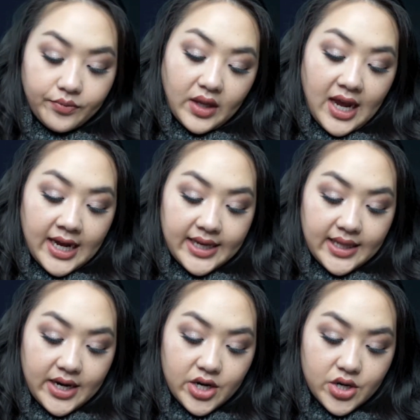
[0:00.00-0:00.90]

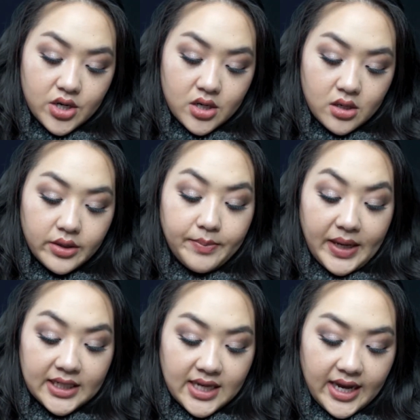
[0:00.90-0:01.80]
highlighter, the
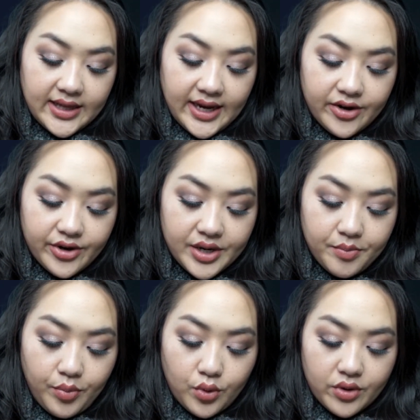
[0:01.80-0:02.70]
baked highlighter
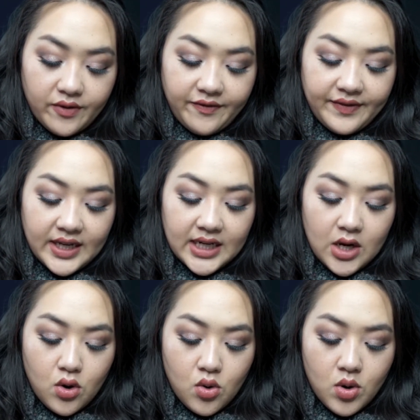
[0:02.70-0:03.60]
in
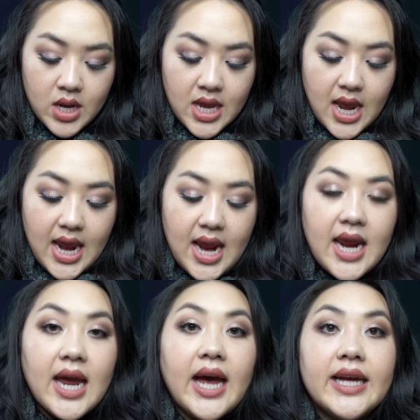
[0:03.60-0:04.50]
Portofino,
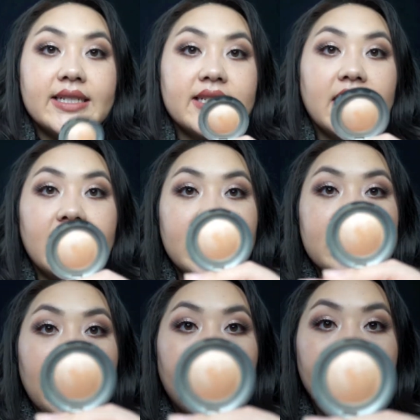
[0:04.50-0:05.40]
and
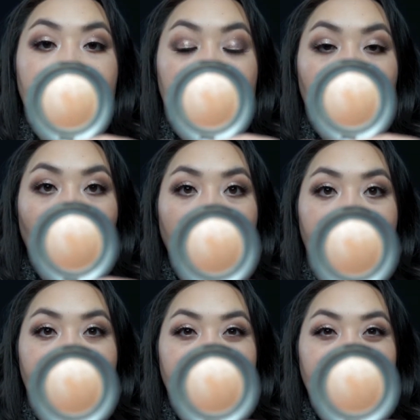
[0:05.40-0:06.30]
it's a mini
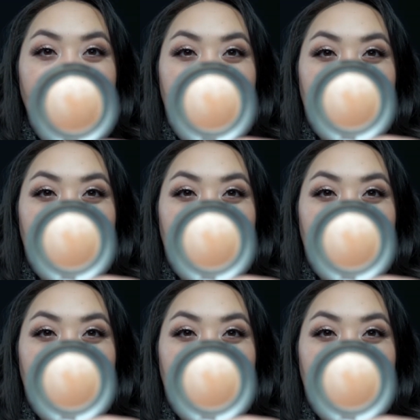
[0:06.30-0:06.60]
one that I